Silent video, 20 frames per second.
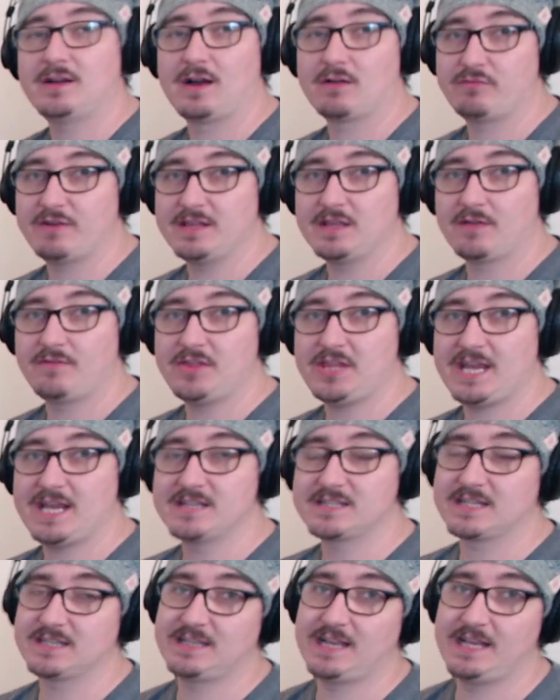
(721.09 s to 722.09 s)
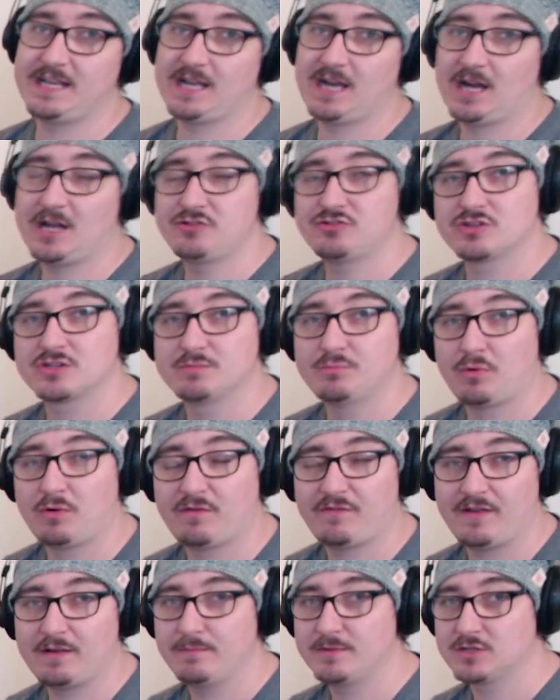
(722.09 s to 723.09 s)
I've written over the years containing hundreds more
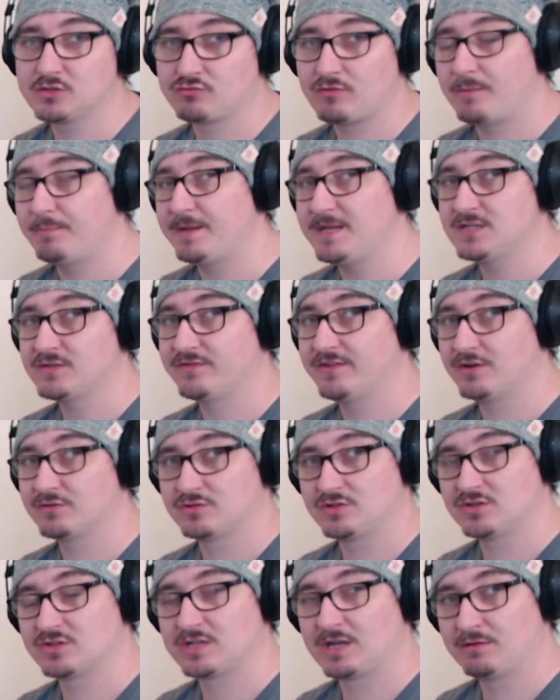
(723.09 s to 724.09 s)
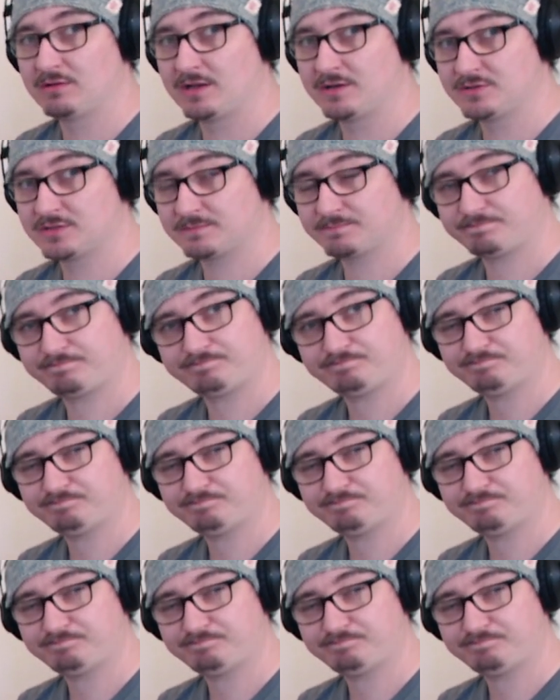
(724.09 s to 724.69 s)
famous drum beats, fills, and solos.